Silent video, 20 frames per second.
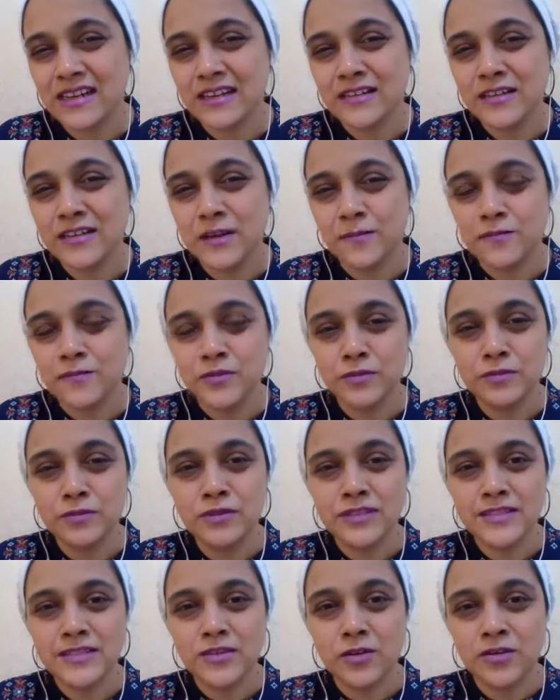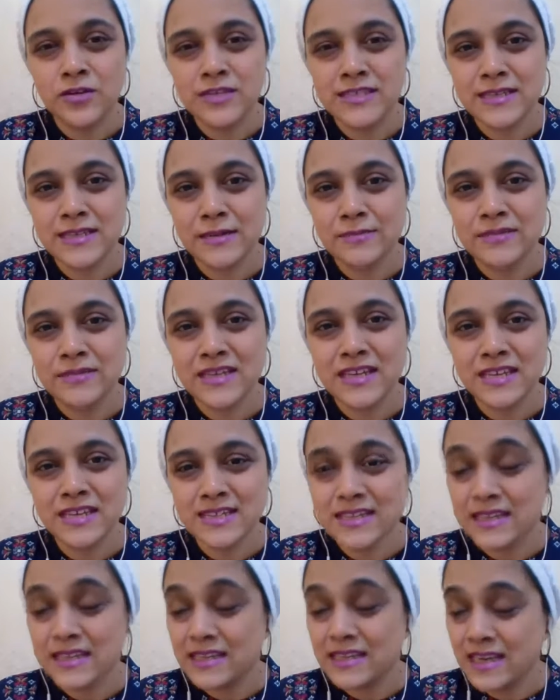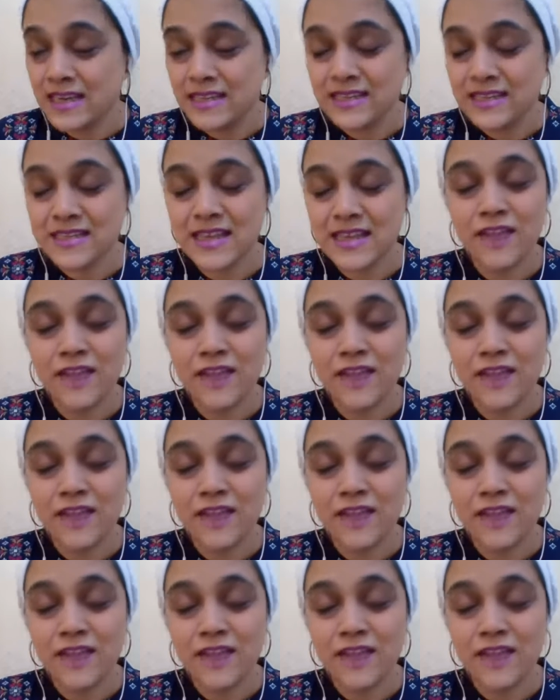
uncomfortable on some days, and yes,